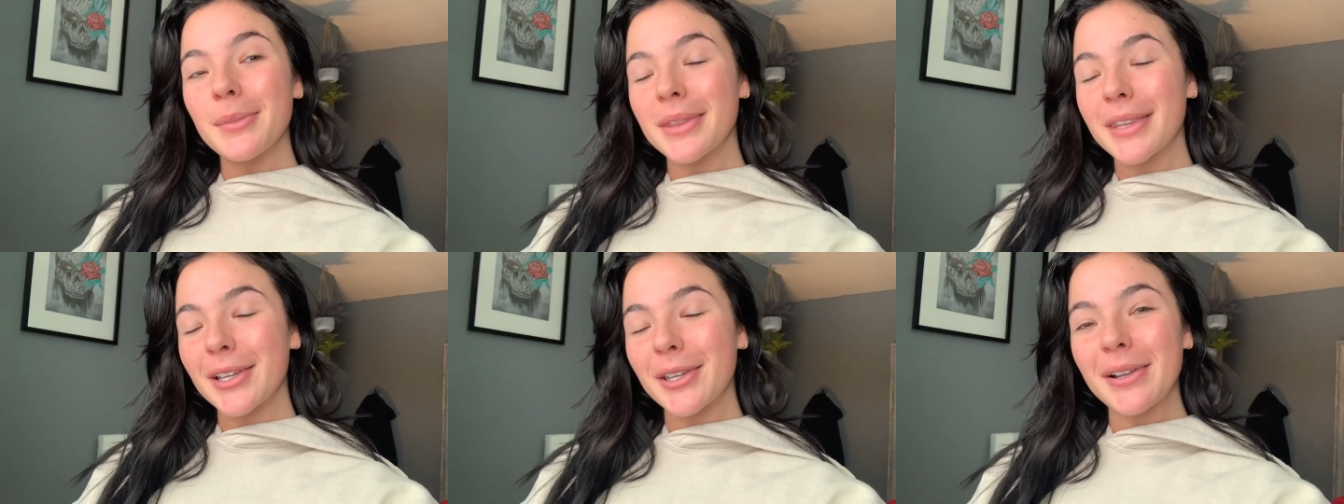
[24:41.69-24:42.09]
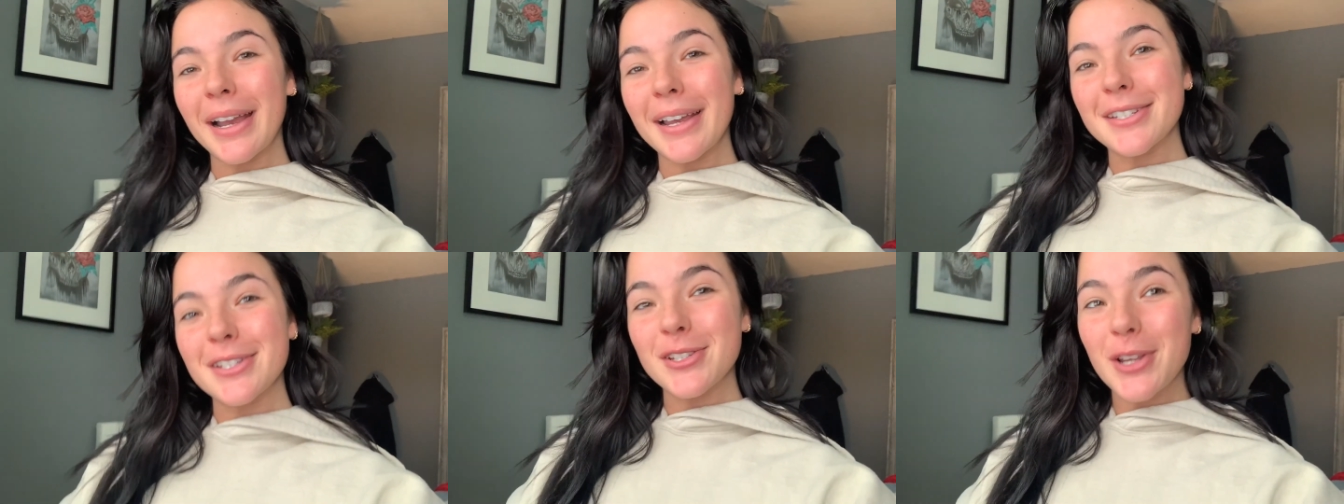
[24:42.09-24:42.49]
But thank you
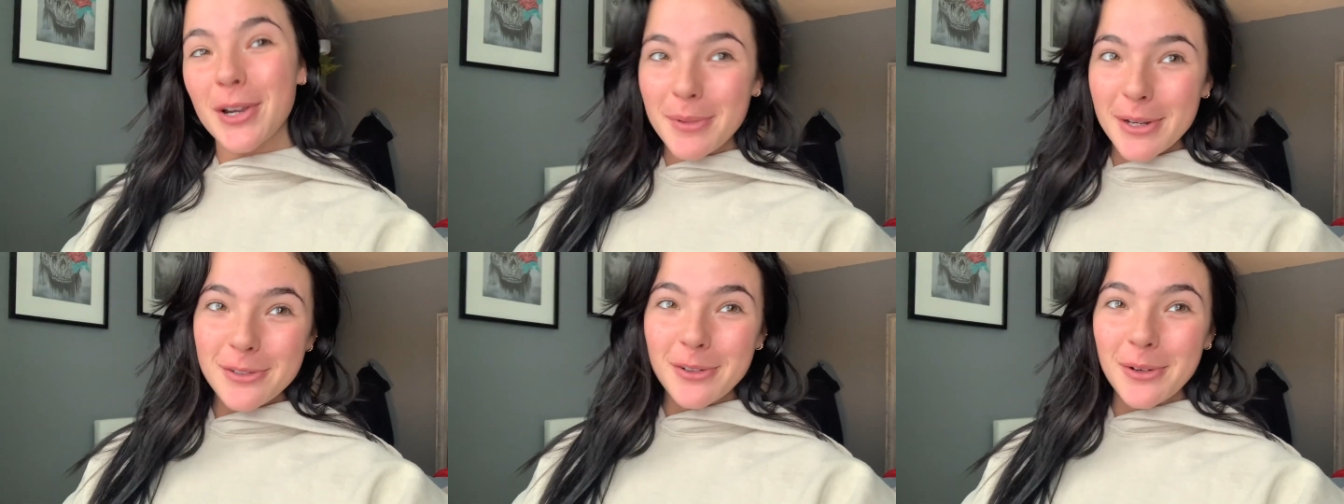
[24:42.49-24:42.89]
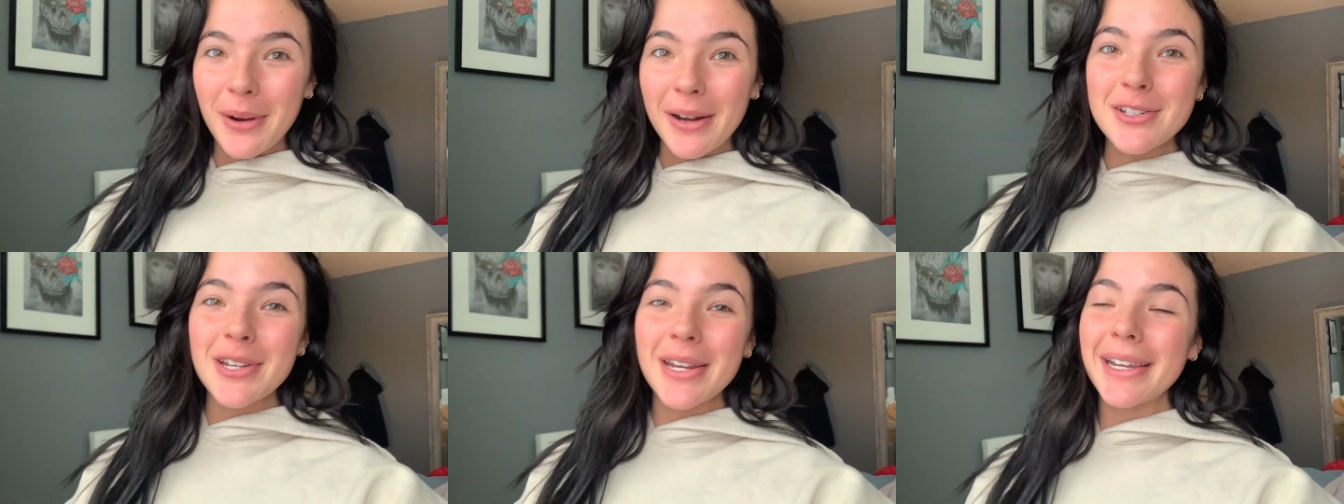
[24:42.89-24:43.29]
guys so much for
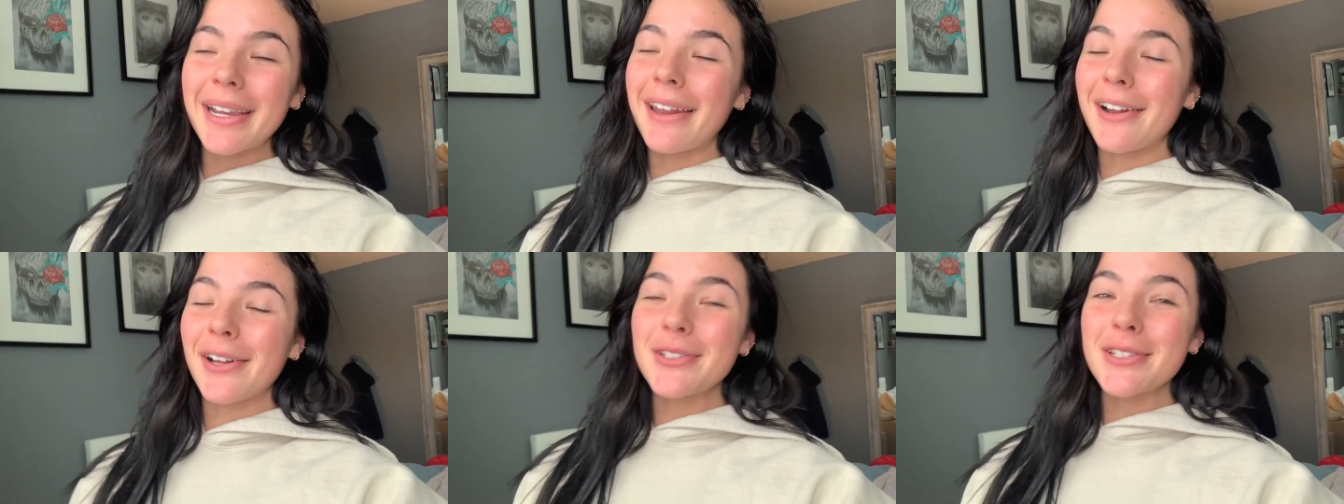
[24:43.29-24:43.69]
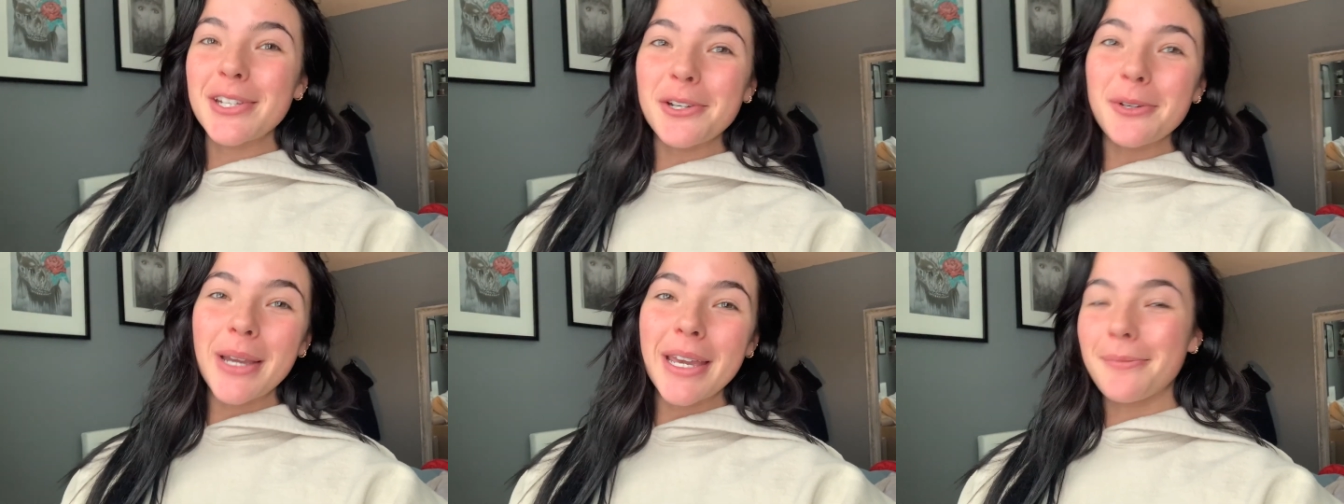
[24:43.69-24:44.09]
watching and I'll see
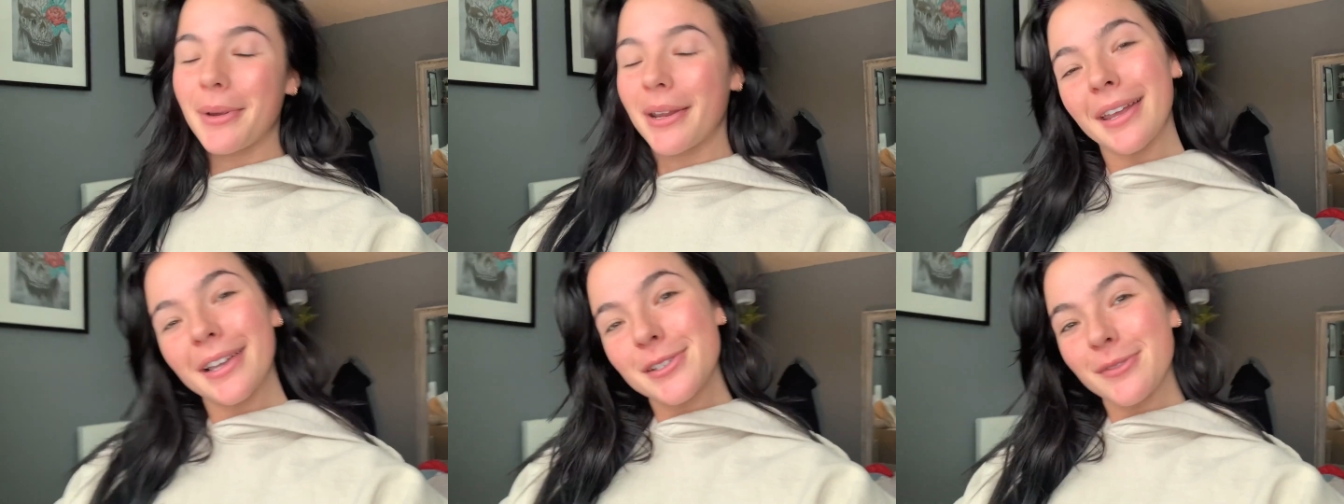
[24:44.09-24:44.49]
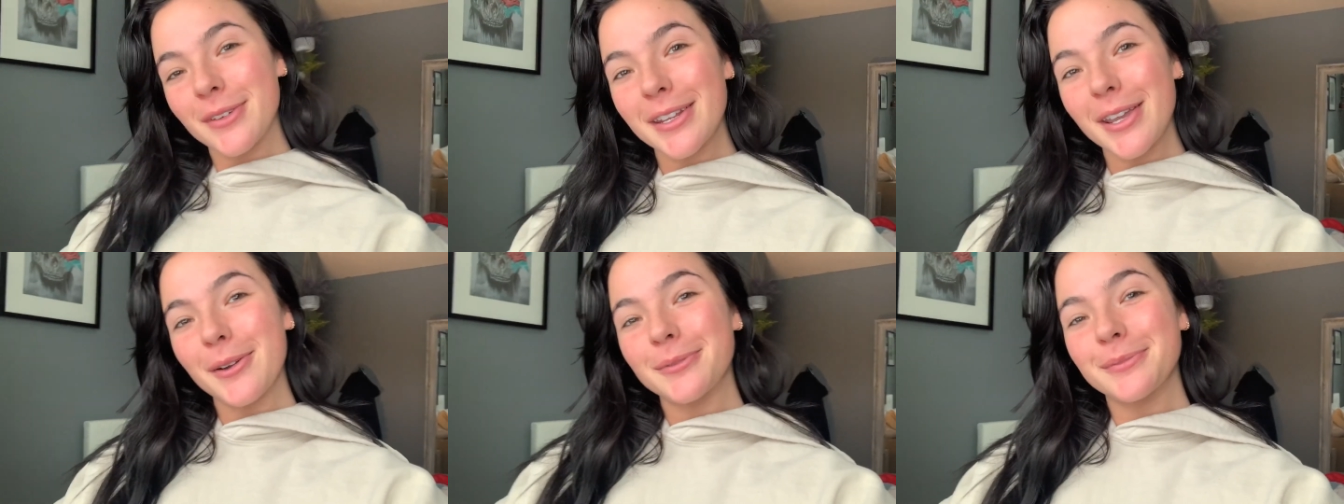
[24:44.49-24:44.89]
you in my next
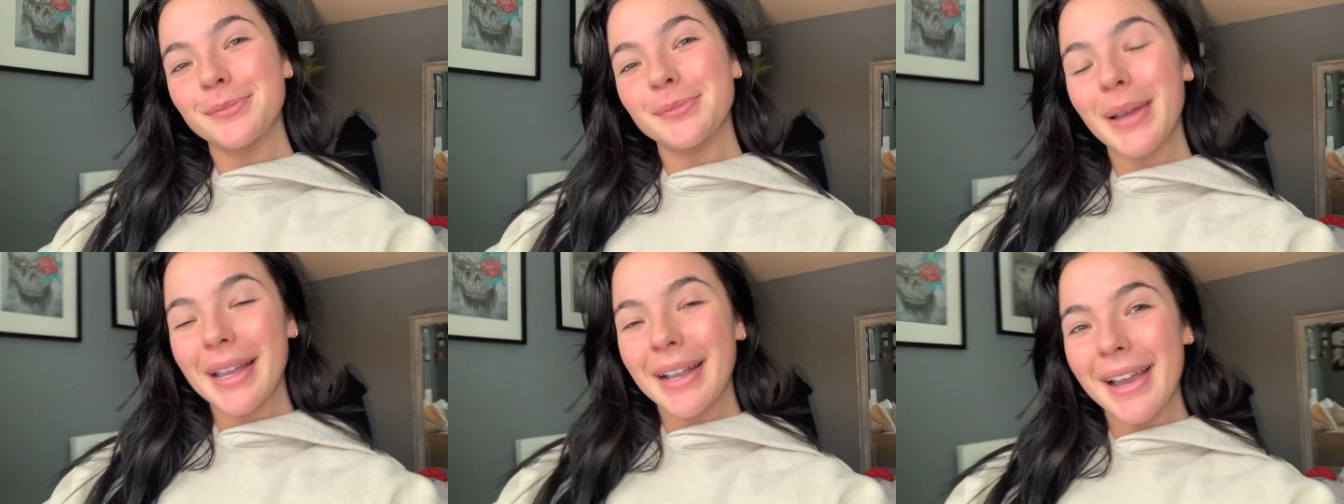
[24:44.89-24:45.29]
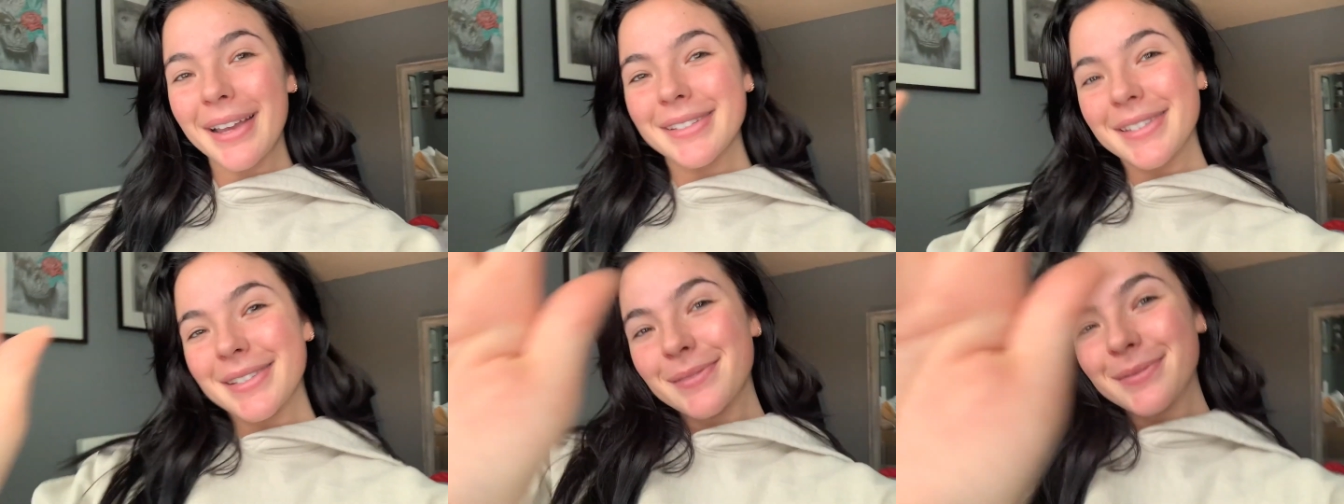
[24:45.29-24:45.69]
video. Bye
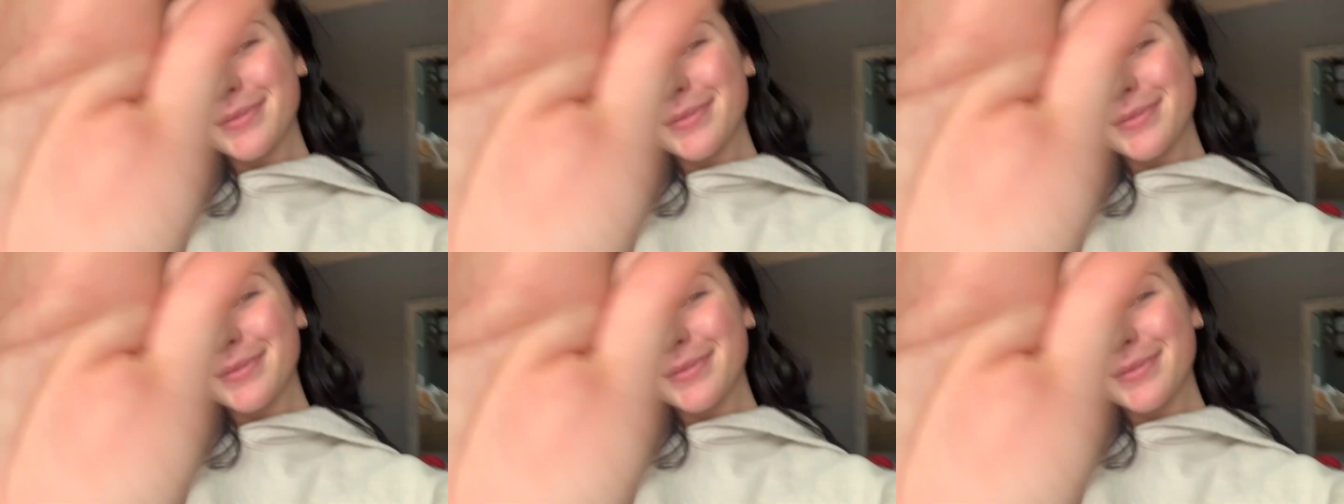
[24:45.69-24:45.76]
guys.